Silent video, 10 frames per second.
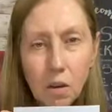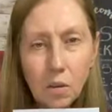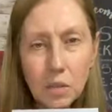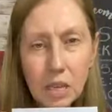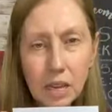
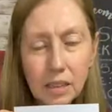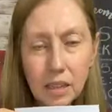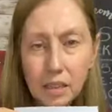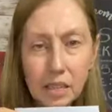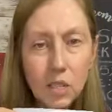
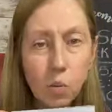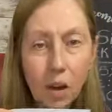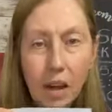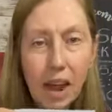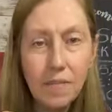goes. And
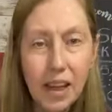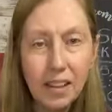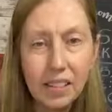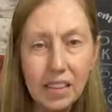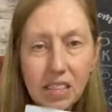this one,
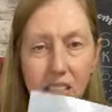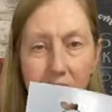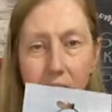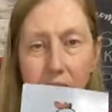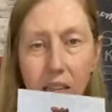I've had
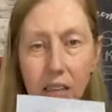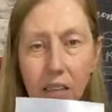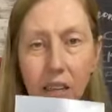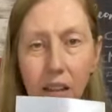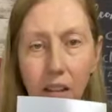this
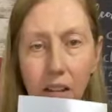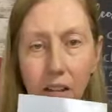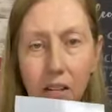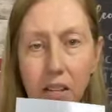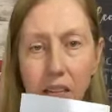
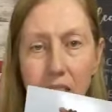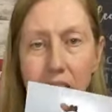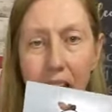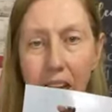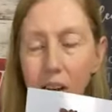
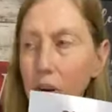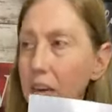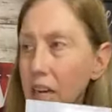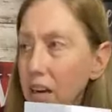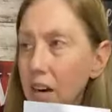
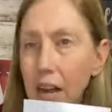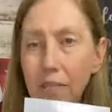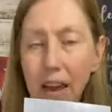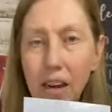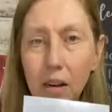saying right
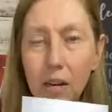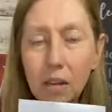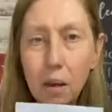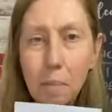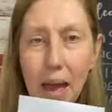here, I've had
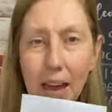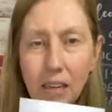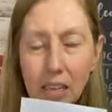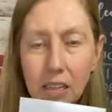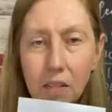a
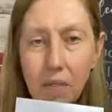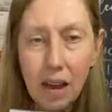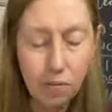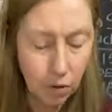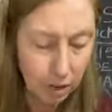magnet
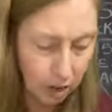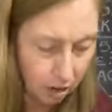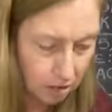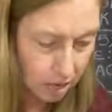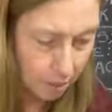of that
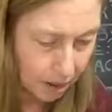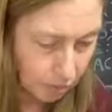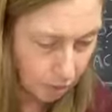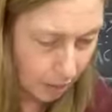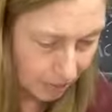for years.
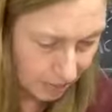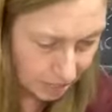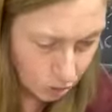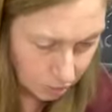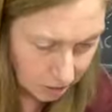I bought it when
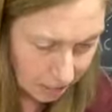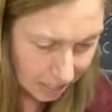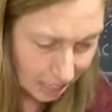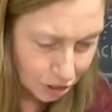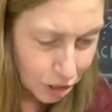my kids
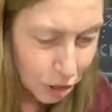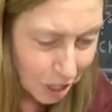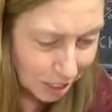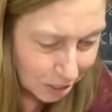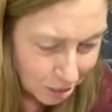were
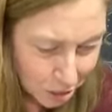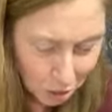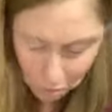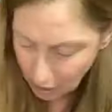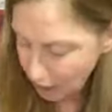teenagers. You got
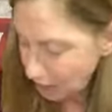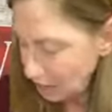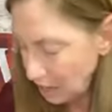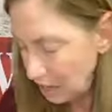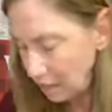those too,
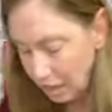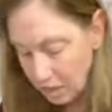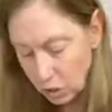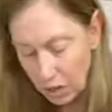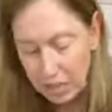Paula?
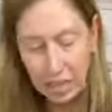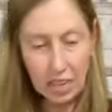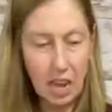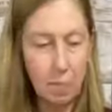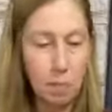So
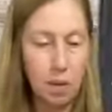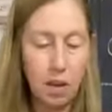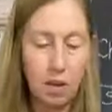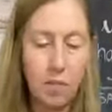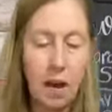I did a
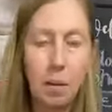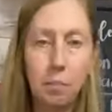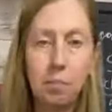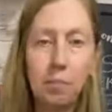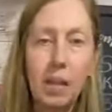couple of,
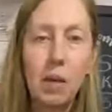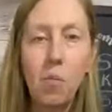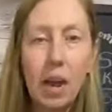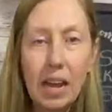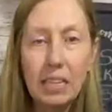
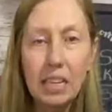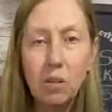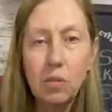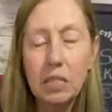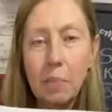and what
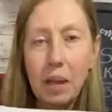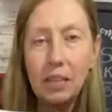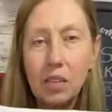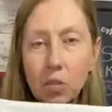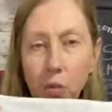I did was
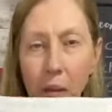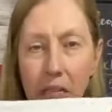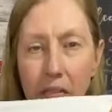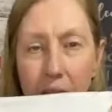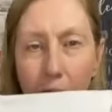I made these
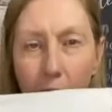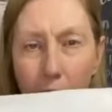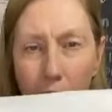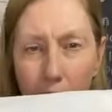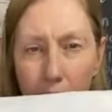for
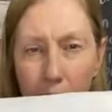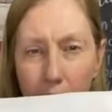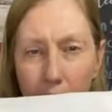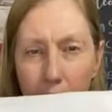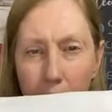myself.